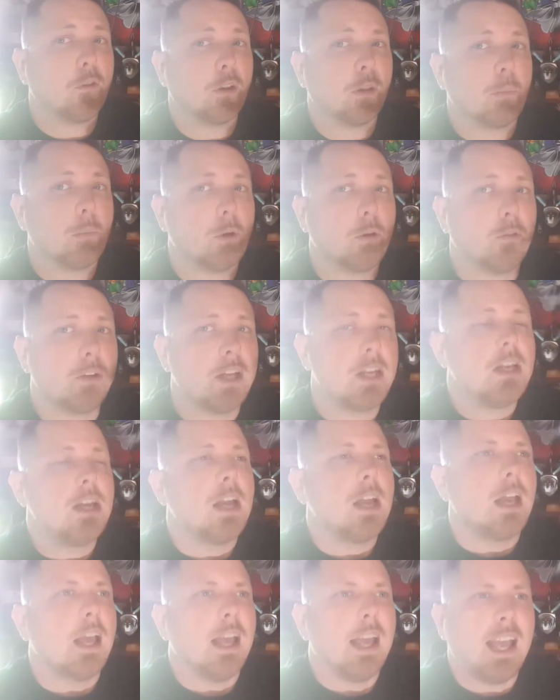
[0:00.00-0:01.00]
for the movie,
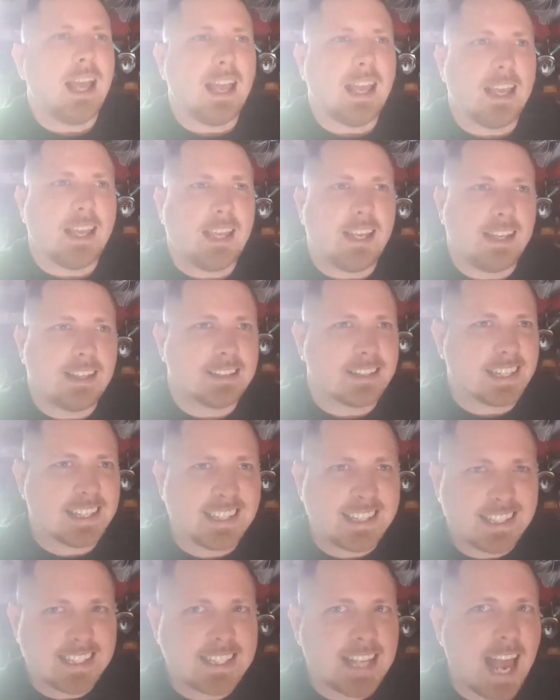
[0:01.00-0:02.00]
he's
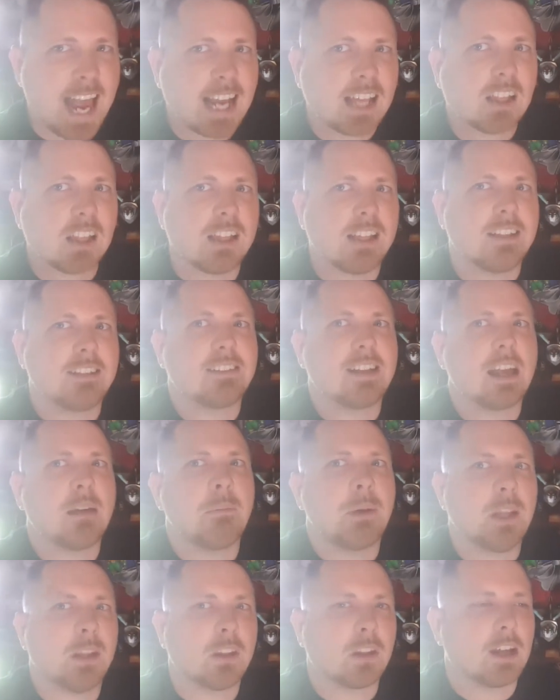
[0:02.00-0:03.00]
exactly the
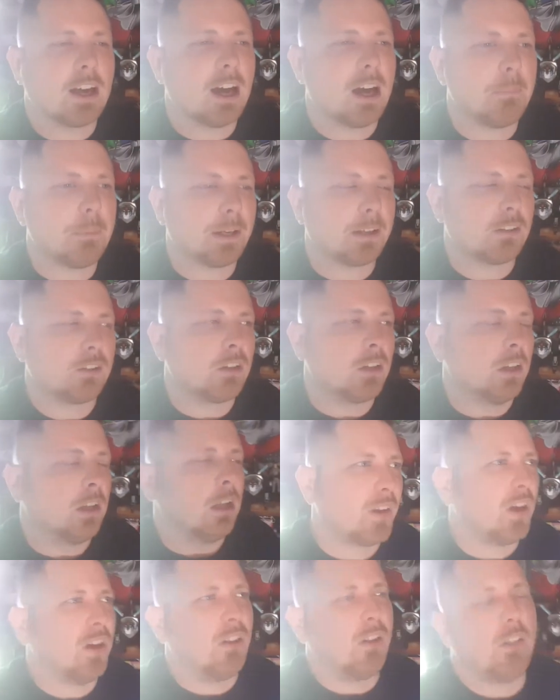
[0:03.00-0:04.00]
same in the comics.
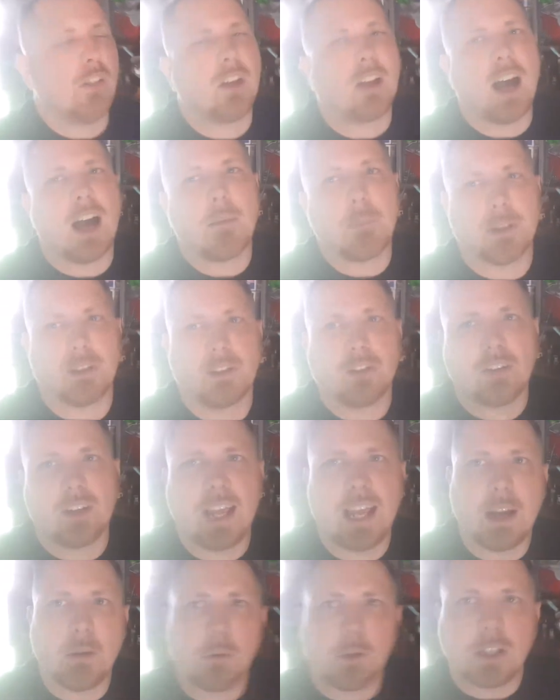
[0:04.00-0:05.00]
Although the comics
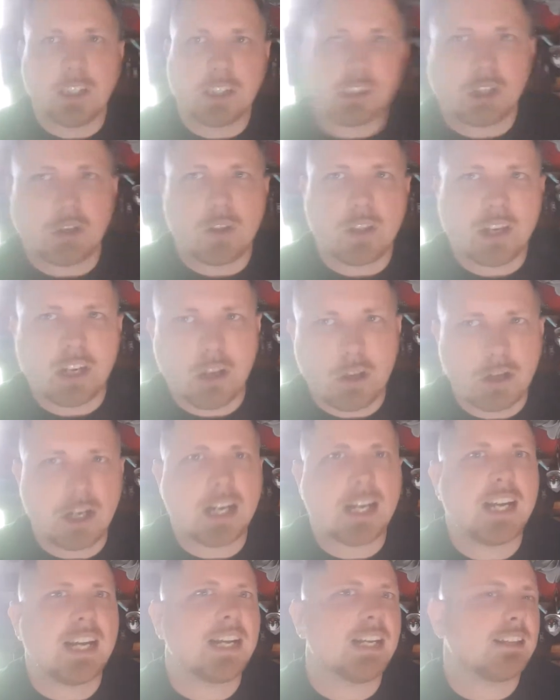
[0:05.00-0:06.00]
can't really show the
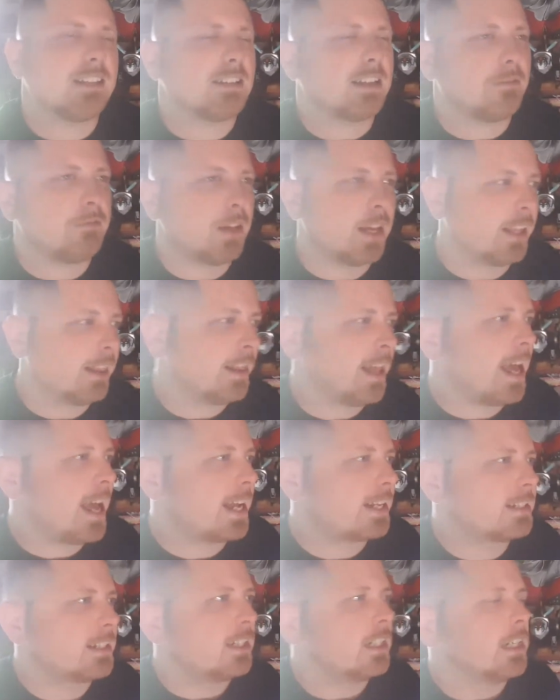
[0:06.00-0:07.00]
nudity and stuff like that.